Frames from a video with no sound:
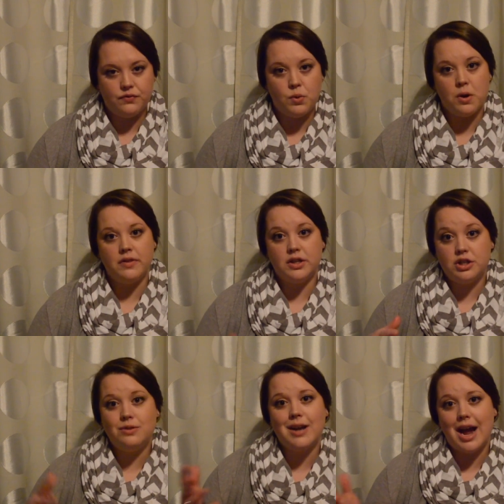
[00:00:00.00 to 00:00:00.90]
for the
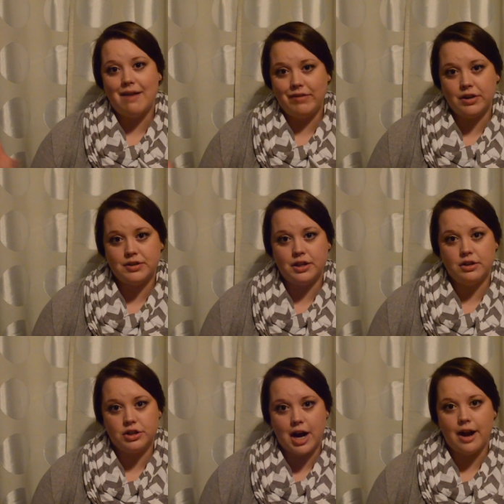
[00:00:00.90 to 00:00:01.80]
two and a half years that
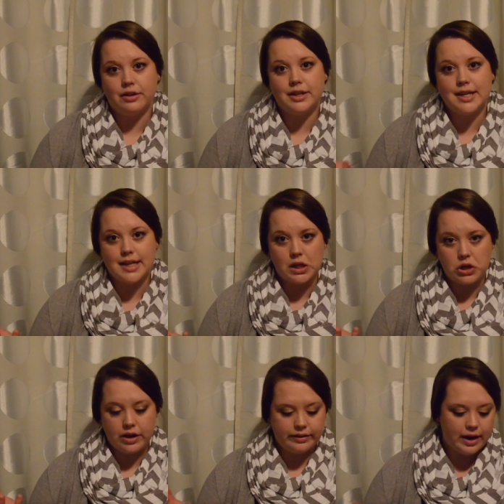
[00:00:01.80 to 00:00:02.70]
your child is in
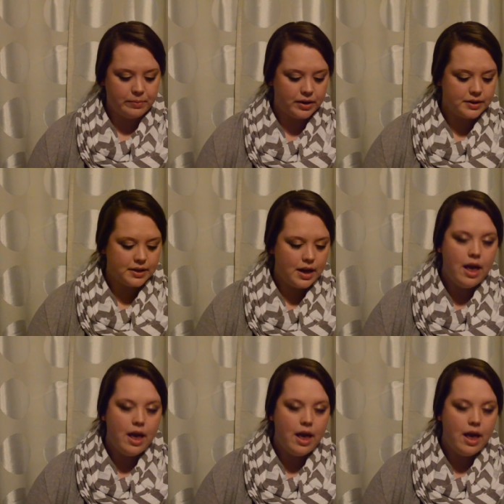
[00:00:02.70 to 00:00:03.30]
cloth diapers.